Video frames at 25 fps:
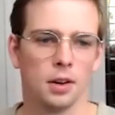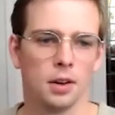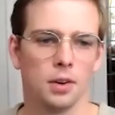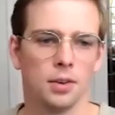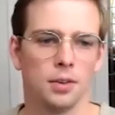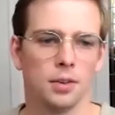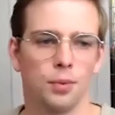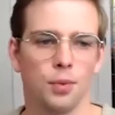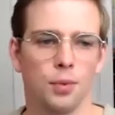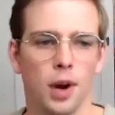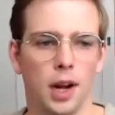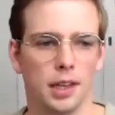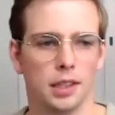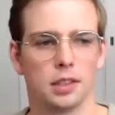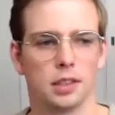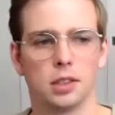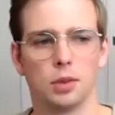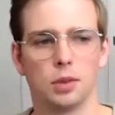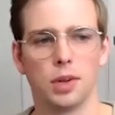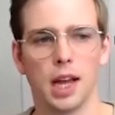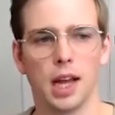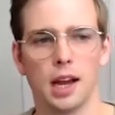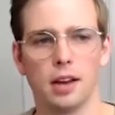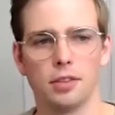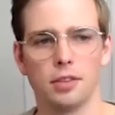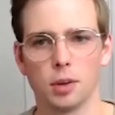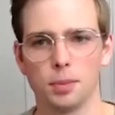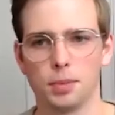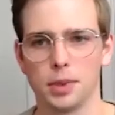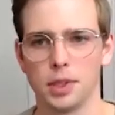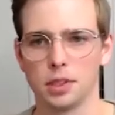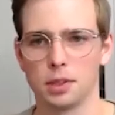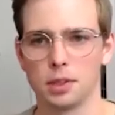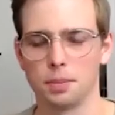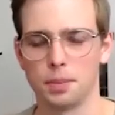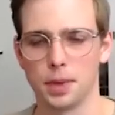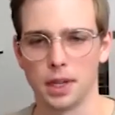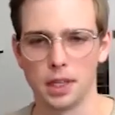Right, so we have our
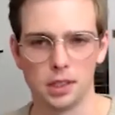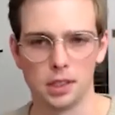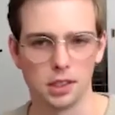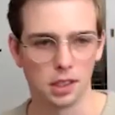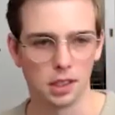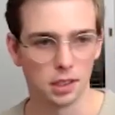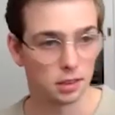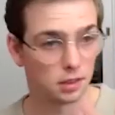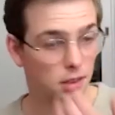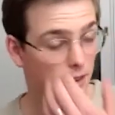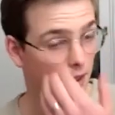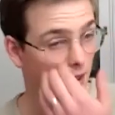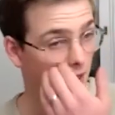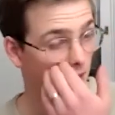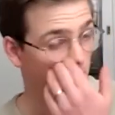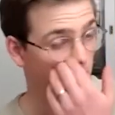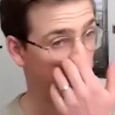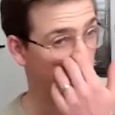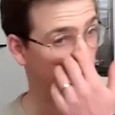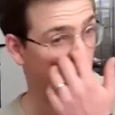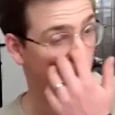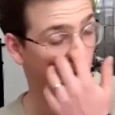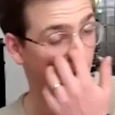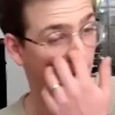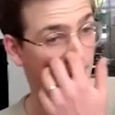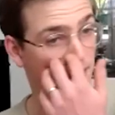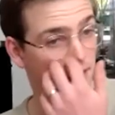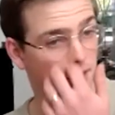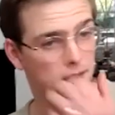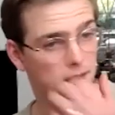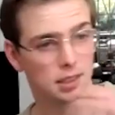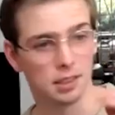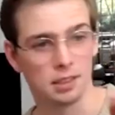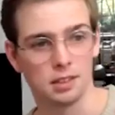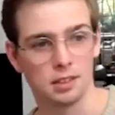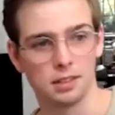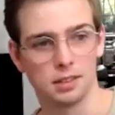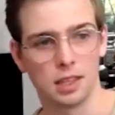build dependency into place,
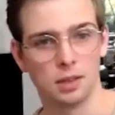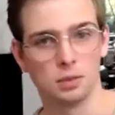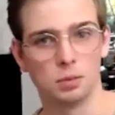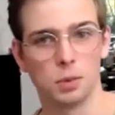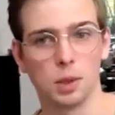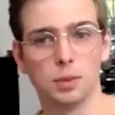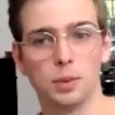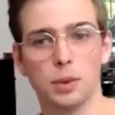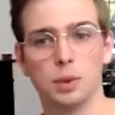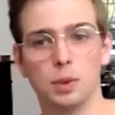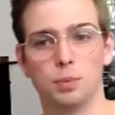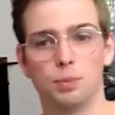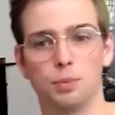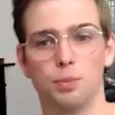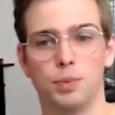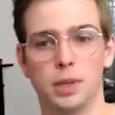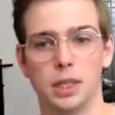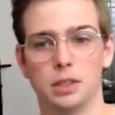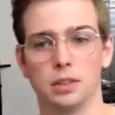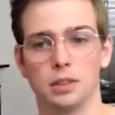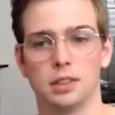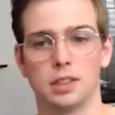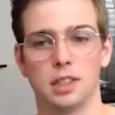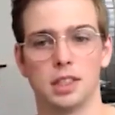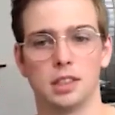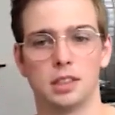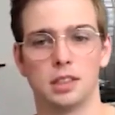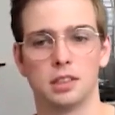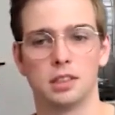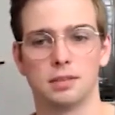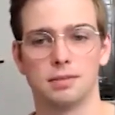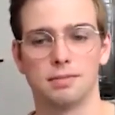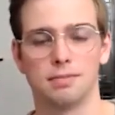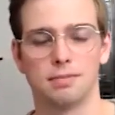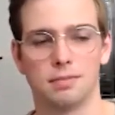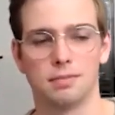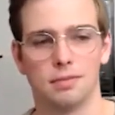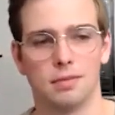and when we build
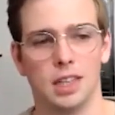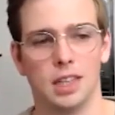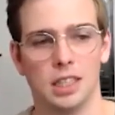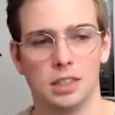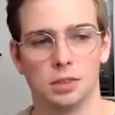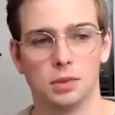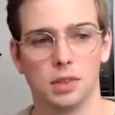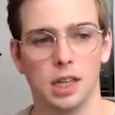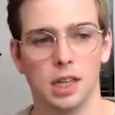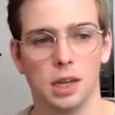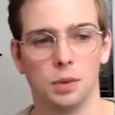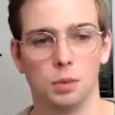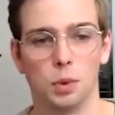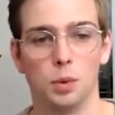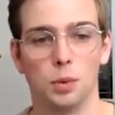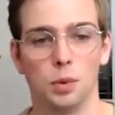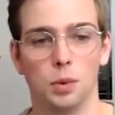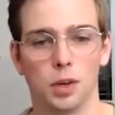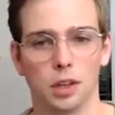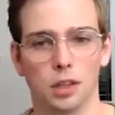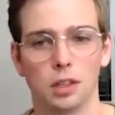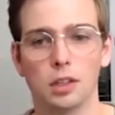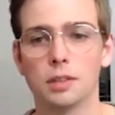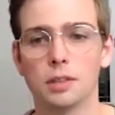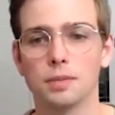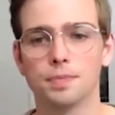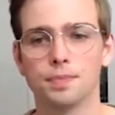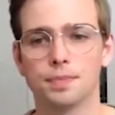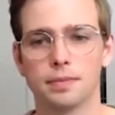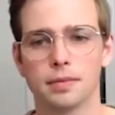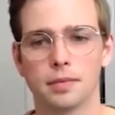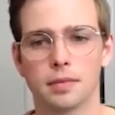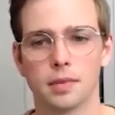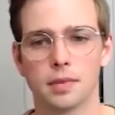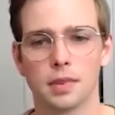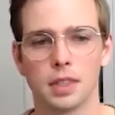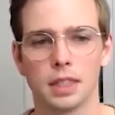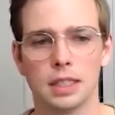this, it will work.
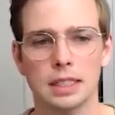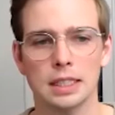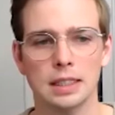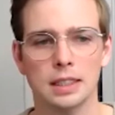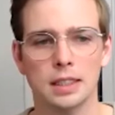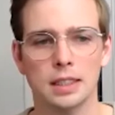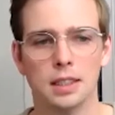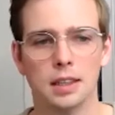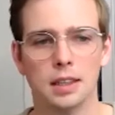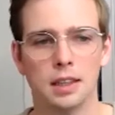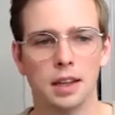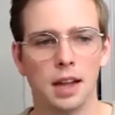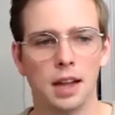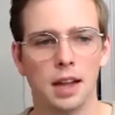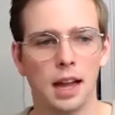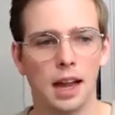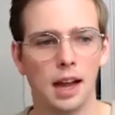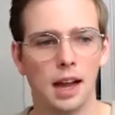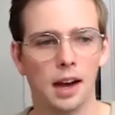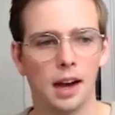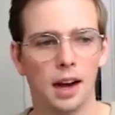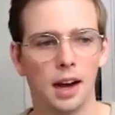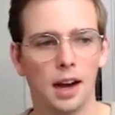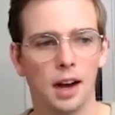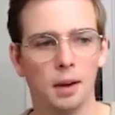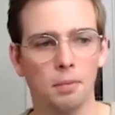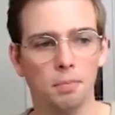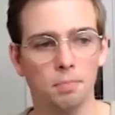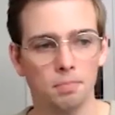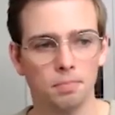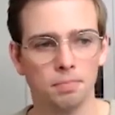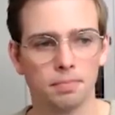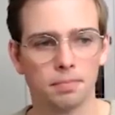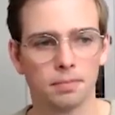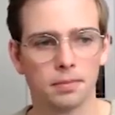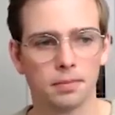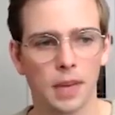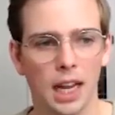
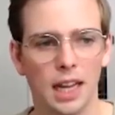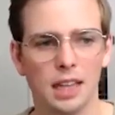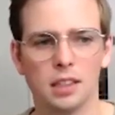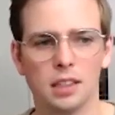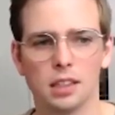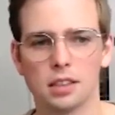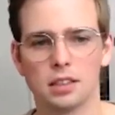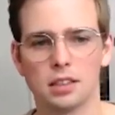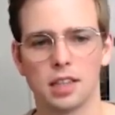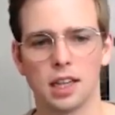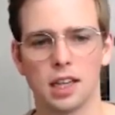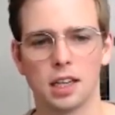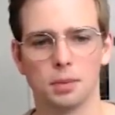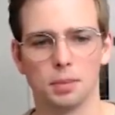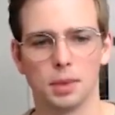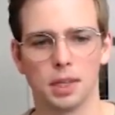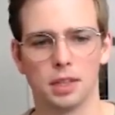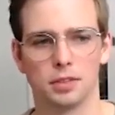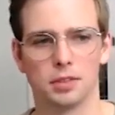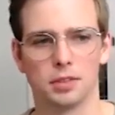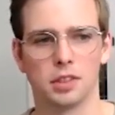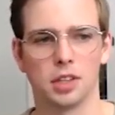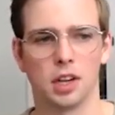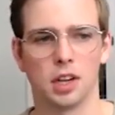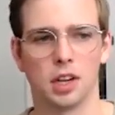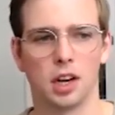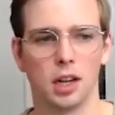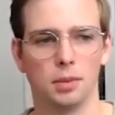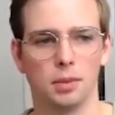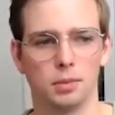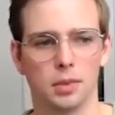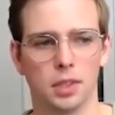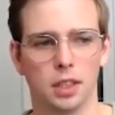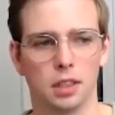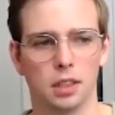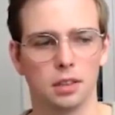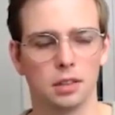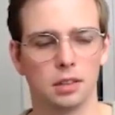It does take a bit of time
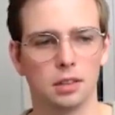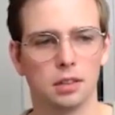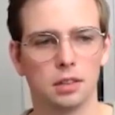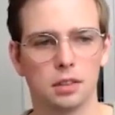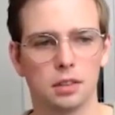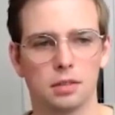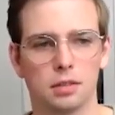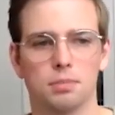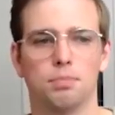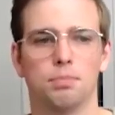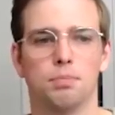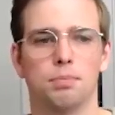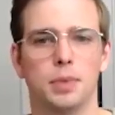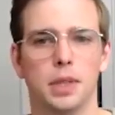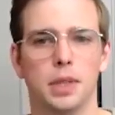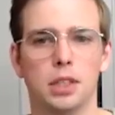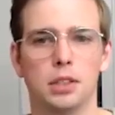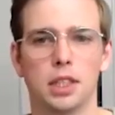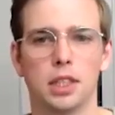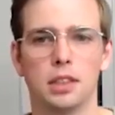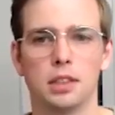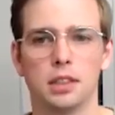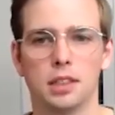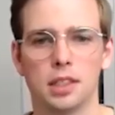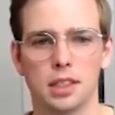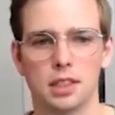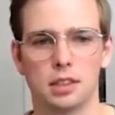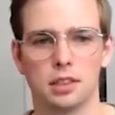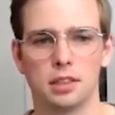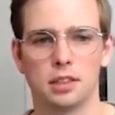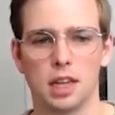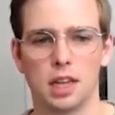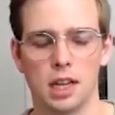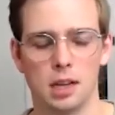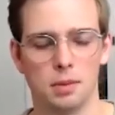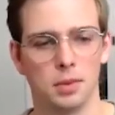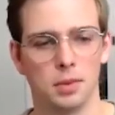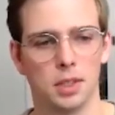though. Building this
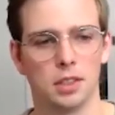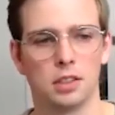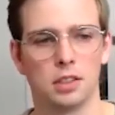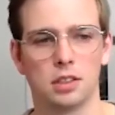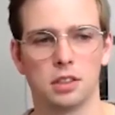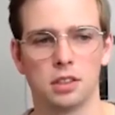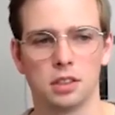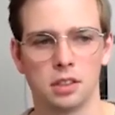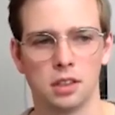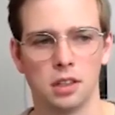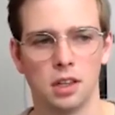image,